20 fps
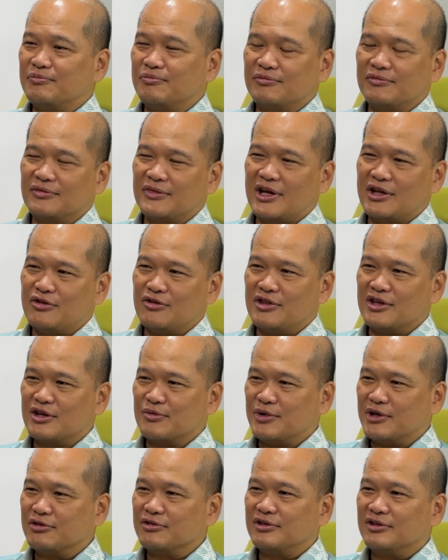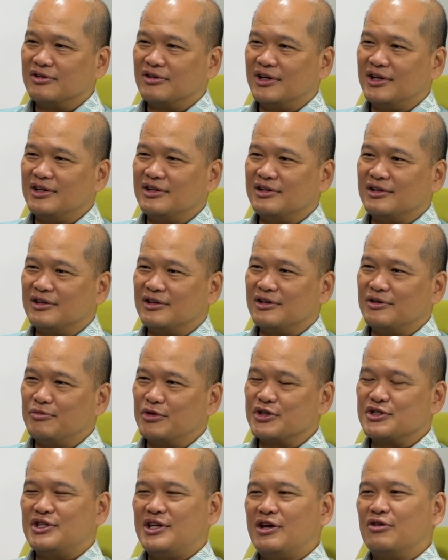that you think about, right,
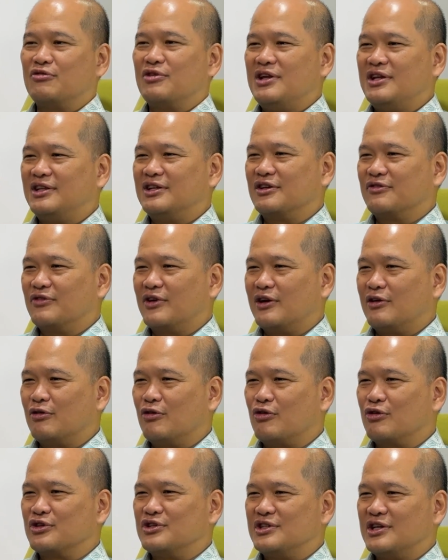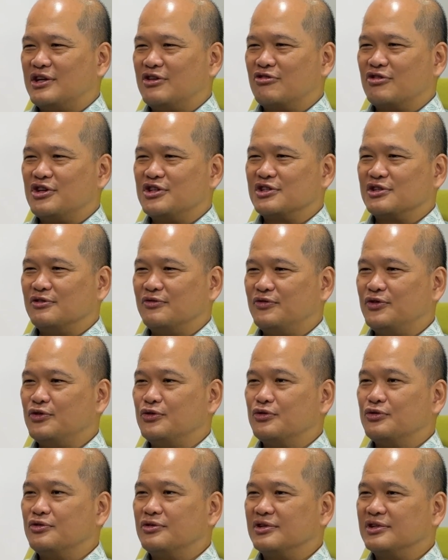because they really take a very long generational
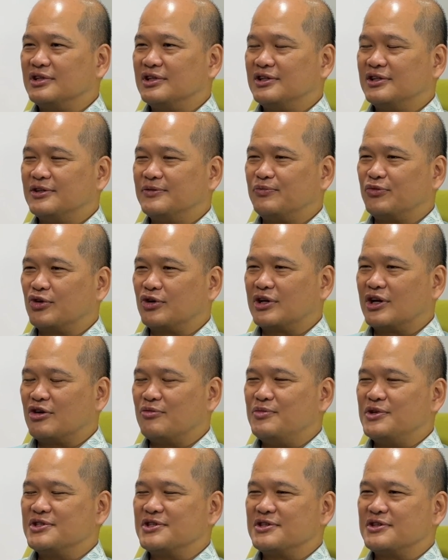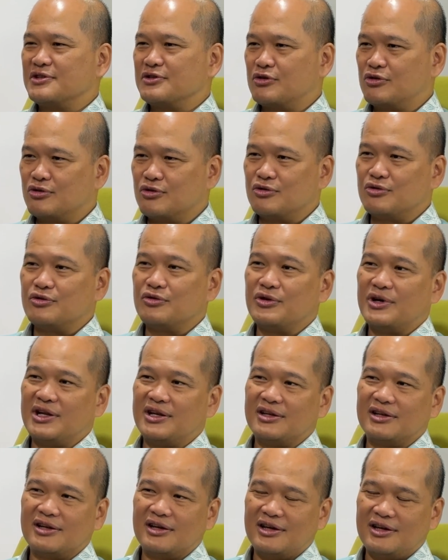view on how businesses grow
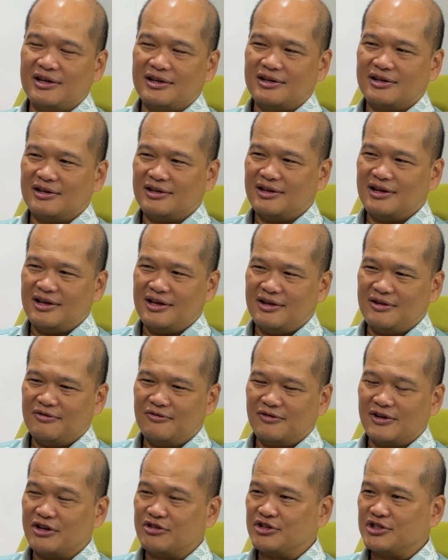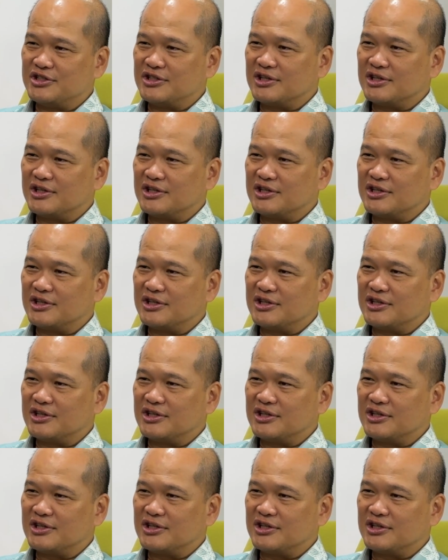and flourish.